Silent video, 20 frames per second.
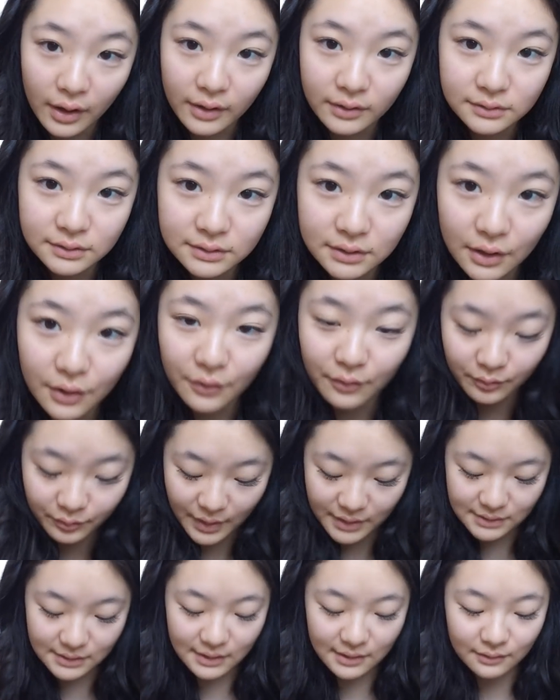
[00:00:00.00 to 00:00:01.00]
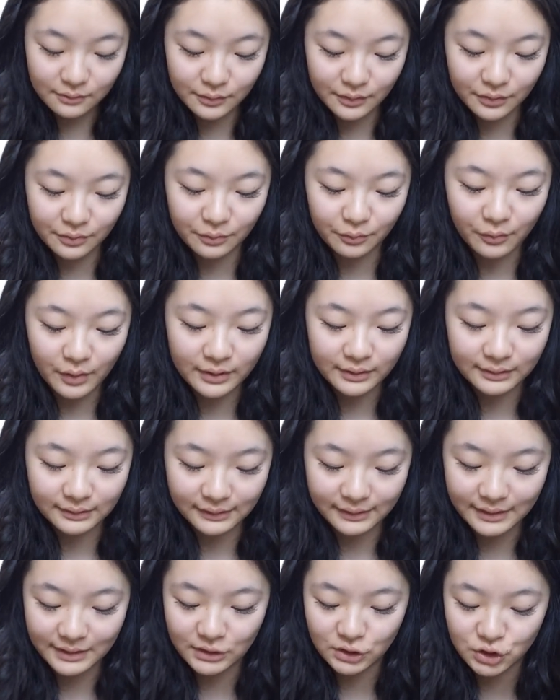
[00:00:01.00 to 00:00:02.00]
Okay, so that's like with
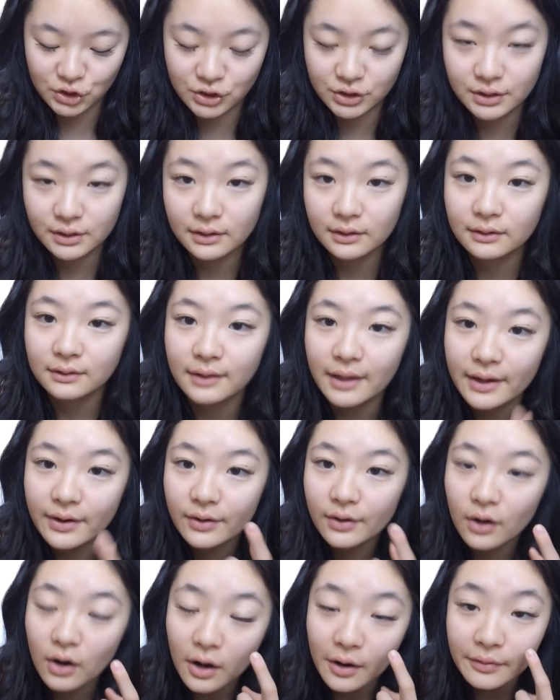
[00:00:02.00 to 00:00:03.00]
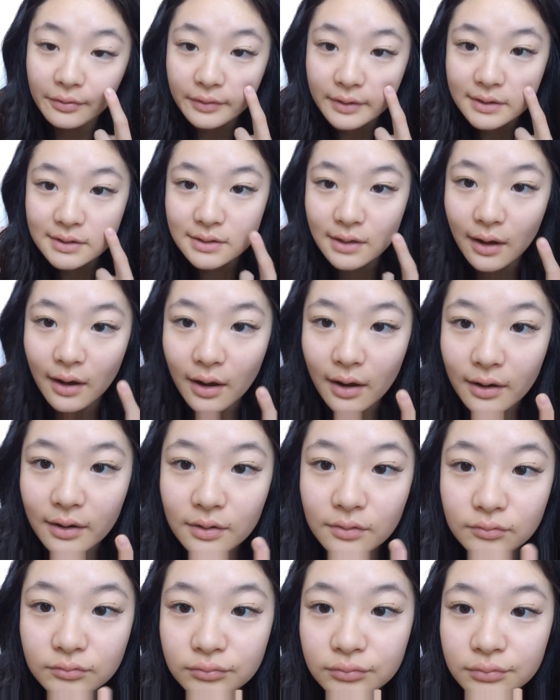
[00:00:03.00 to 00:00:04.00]
one-ish layer on this
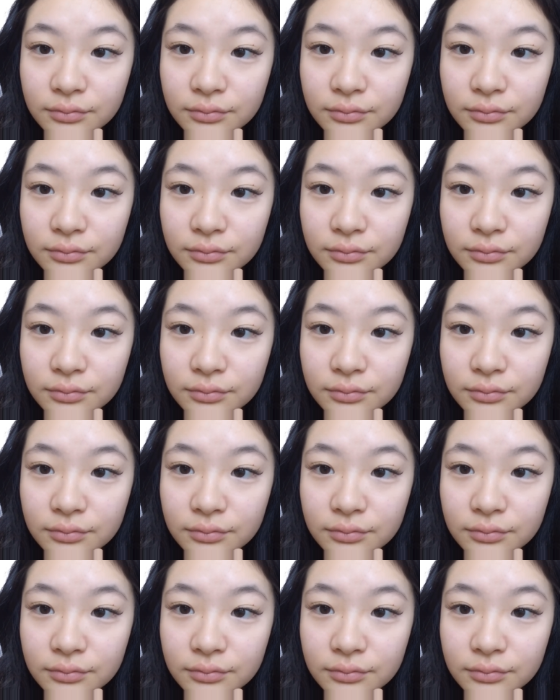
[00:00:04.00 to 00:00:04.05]
eye.